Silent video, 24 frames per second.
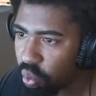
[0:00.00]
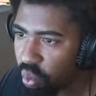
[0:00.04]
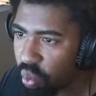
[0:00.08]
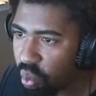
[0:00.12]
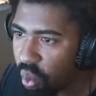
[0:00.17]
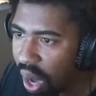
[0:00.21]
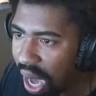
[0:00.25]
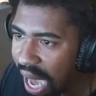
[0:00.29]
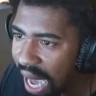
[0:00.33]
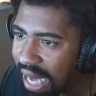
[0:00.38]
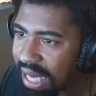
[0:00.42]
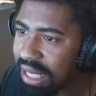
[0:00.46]

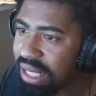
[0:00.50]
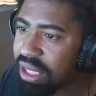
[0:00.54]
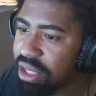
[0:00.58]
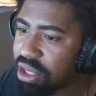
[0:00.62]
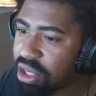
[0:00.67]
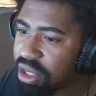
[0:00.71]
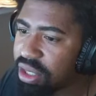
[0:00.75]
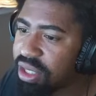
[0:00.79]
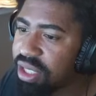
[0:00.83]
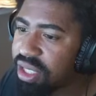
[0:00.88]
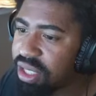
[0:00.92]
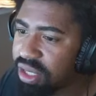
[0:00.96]
I
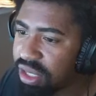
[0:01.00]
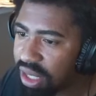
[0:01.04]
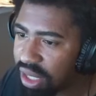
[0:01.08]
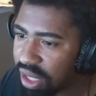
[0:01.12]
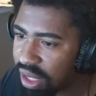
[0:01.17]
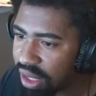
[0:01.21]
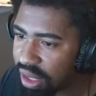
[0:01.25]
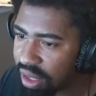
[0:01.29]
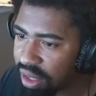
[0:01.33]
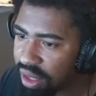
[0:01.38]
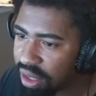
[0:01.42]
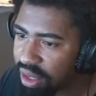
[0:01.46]
could
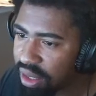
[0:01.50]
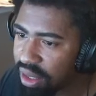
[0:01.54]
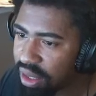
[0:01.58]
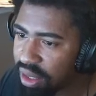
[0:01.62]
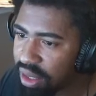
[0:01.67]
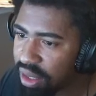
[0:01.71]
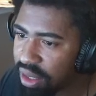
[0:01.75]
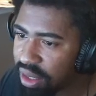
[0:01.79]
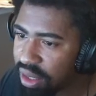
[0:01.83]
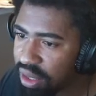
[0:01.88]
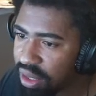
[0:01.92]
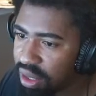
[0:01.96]
see
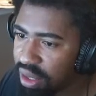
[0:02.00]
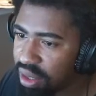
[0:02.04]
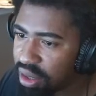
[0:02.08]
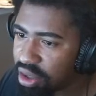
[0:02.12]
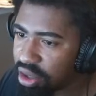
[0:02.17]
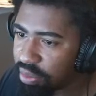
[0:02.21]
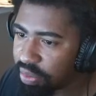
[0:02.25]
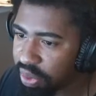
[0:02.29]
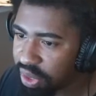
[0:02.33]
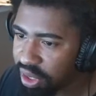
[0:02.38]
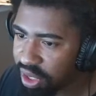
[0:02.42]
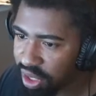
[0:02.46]
the
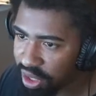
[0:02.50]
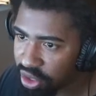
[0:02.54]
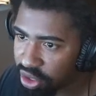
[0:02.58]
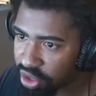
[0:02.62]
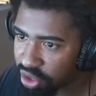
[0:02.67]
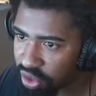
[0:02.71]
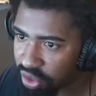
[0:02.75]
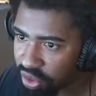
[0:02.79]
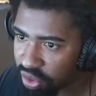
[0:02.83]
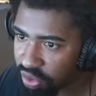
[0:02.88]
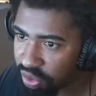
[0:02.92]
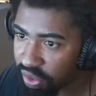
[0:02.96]

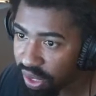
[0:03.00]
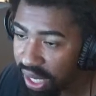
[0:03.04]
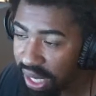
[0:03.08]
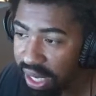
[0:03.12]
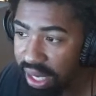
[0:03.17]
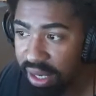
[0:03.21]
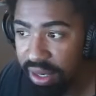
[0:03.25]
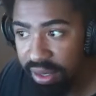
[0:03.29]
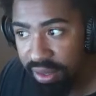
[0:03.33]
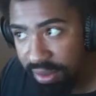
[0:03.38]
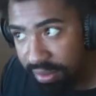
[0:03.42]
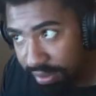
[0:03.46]
potential,
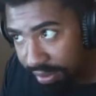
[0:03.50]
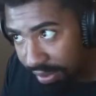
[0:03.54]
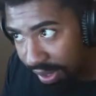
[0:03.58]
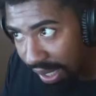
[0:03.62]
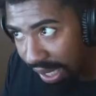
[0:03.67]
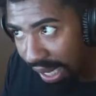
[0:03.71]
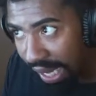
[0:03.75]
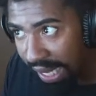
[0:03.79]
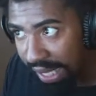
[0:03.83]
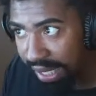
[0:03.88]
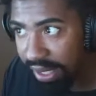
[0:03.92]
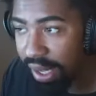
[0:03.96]
and
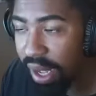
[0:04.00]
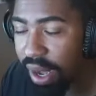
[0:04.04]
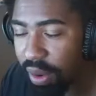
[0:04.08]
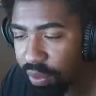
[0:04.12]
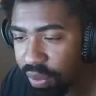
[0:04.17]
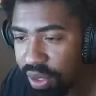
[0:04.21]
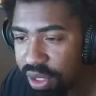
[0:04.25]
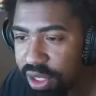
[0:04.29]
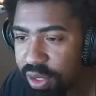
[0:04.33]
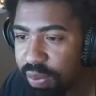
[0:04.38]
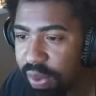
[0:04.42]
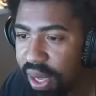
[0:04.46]
I will
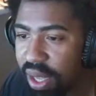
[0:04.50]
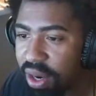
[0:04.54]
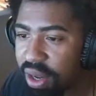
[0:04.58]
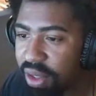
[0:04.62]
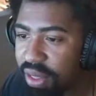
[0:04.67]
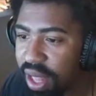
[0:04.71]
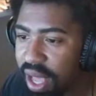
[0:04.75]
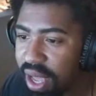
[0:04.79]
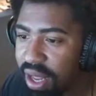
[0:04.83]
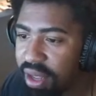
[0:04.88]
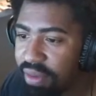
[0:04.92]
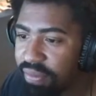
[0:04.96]
expand on
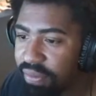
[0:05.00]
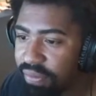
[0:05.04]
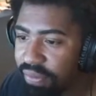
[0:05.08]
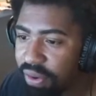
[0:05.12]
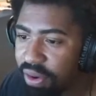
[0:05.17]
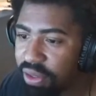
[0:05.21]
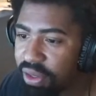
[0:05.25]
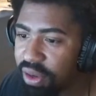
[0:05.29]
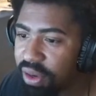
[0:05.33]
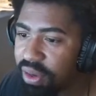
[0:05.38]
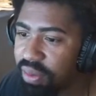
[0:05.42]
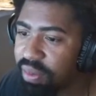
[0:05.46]
that even
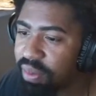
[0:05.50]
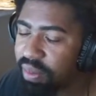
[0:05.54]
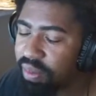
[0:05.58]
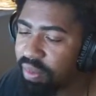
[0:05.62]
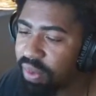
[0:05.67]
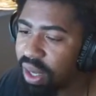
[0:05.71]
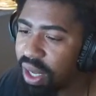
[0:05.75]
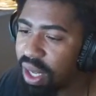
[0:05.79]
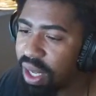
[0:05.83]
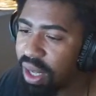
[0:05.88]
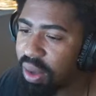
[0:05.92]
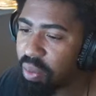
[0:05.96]
further
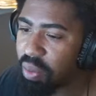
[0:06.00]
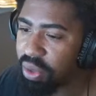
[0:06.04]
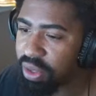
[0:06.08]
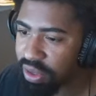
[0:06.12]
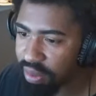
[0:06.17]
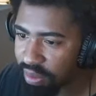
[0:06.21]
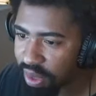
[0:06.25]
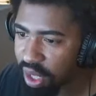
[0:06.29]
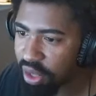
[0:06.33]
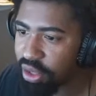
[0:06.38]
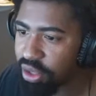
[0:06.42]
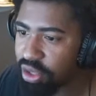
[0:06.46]
with some
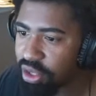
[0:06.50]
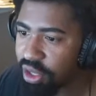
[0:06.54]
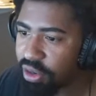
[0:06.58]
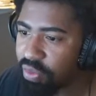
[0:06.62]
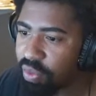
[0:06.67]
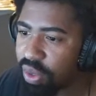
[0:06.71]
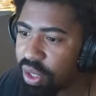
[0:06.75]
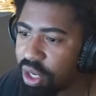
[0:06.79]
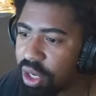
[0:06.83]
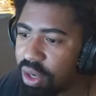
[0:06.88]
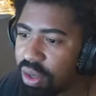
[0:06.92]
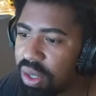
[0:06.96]
other stuff we
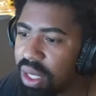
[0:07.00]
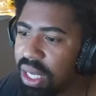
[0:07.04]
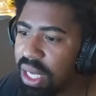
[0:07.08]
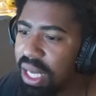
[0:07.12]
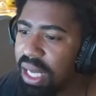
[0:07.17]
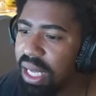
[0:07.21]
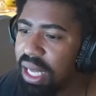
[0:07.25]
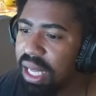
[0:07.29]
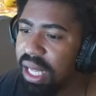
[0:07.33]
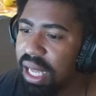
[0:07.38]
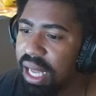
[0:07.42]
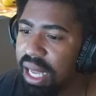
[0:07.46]
know.
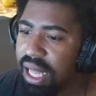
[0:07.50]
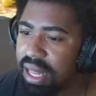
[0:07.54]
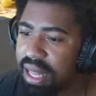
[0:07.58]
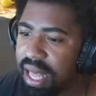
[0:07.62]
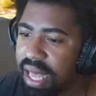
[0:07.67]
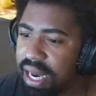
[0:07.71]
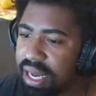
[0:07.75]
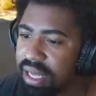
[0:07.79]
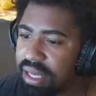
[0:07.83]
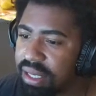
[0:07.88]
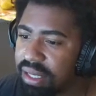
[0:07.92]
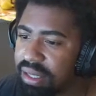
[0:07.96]
And that
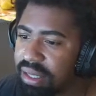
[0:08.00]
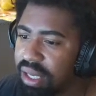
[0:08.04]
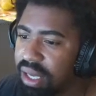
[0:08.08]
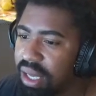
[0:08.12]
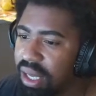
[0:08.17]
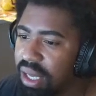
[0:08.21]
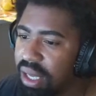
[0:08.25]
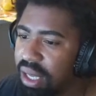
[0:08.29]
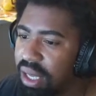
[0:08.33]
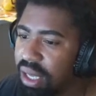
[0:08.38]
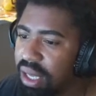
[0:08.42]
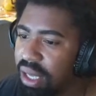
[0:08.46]
is,
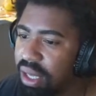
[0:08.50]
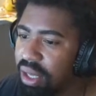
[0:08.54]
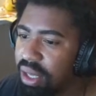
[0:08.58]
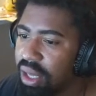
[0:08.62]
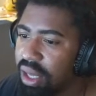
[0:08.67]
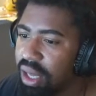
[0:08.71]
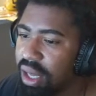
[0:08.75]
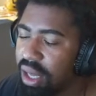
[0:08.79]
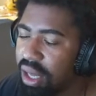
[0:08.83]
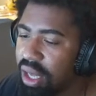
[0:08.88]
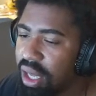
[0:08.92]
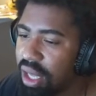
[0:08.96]

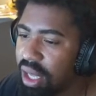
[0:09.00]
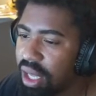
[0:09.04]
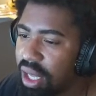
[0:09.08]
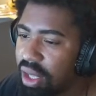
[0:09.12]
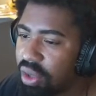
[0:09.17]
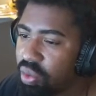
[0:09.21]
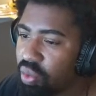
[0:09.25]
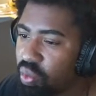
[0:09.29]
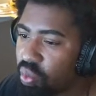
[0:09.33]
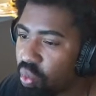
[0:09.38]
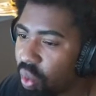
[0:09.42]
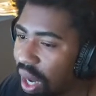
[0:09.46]

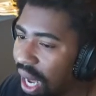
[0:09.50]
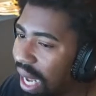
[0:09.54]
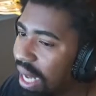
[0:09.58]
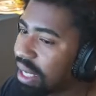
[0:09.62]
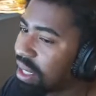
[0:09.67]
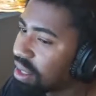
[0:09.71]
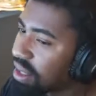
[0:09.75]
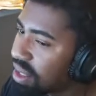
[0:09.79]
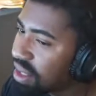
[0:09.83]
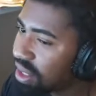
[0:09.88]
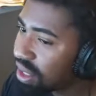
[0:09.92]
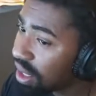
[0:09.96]
I
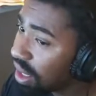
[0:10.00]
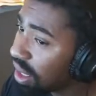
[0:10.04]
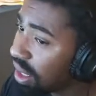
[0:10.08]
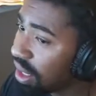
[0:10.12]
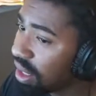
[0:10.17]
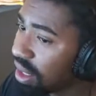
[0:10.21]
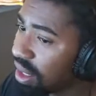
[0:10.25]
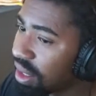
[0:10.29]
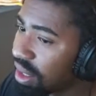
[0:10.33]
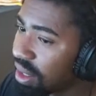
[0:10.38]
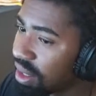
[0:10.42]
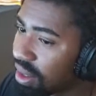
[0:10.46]
could
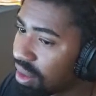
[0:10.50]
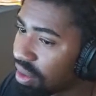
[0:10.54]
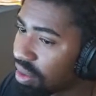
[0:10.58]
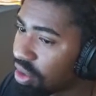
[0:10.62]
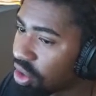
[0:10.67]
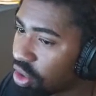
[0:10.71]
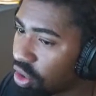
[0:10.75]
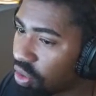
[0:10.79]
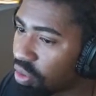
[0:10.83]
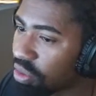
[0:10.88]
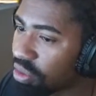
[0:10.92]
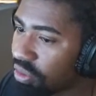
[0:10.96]
see going